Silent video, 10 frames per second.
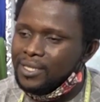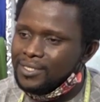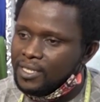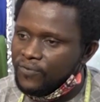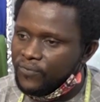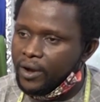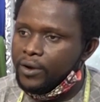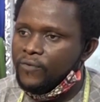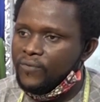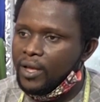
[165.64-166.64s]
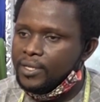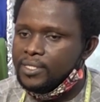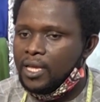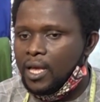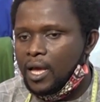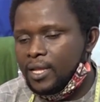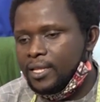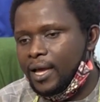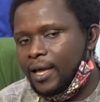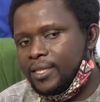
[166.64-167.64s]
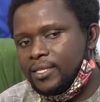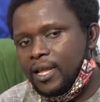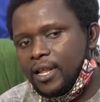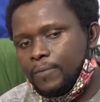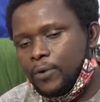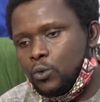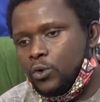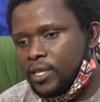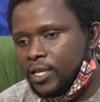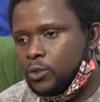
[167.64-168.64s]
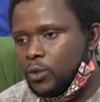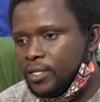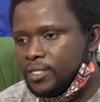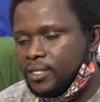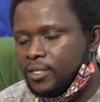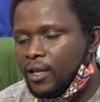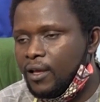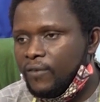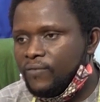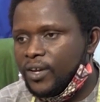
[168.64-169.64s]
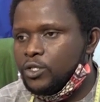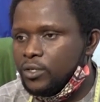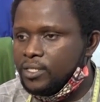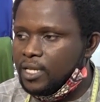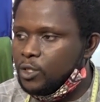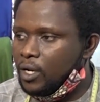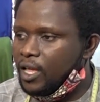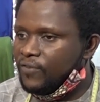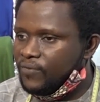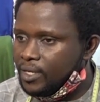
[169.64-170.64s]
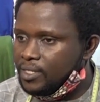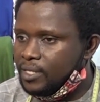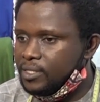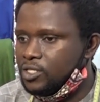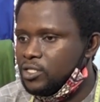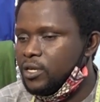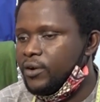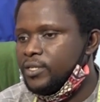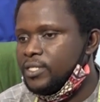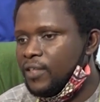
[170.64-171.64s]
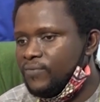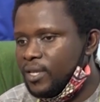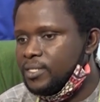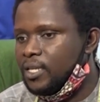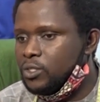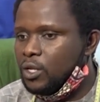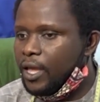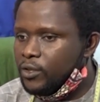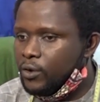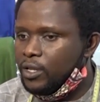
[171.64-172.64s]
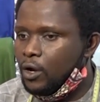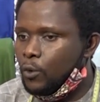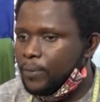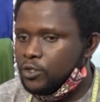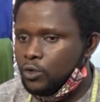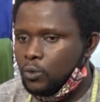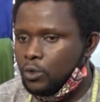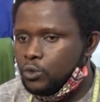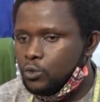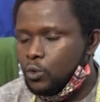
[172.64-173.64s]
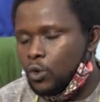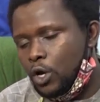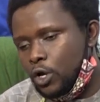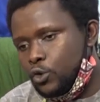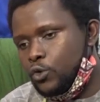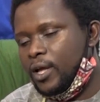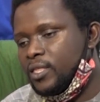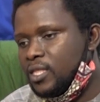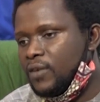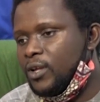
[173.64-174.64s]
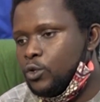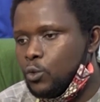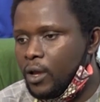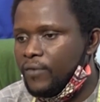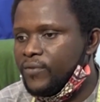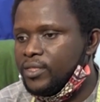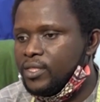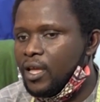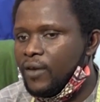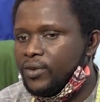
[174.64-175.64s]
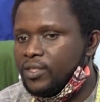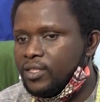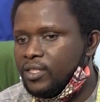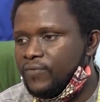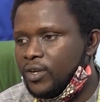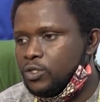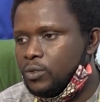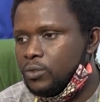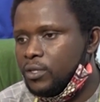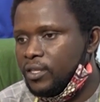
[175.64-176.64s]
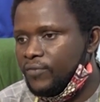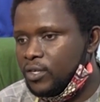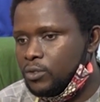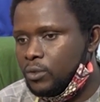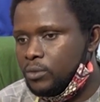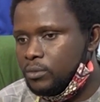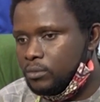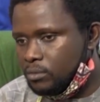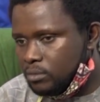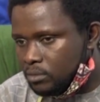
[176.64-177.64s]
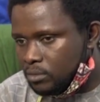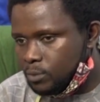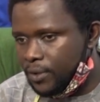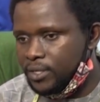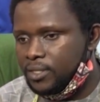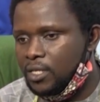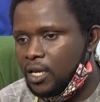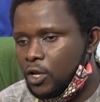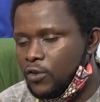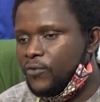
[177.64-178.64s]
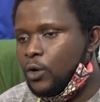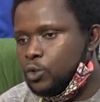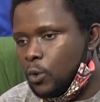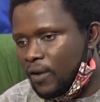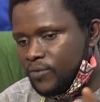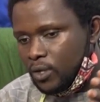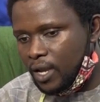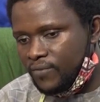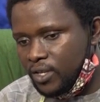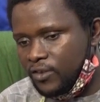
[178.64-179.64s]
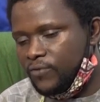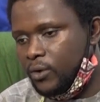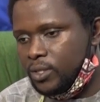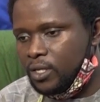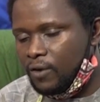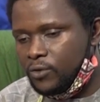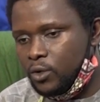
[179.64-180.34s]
It is very vast, and I tell anybody who cares to listen, fashion is actually as vast as engineering, as vast as any other occupation you want to know. You can never do everything in the fashion space. You've got to have to carve a niche for yourself.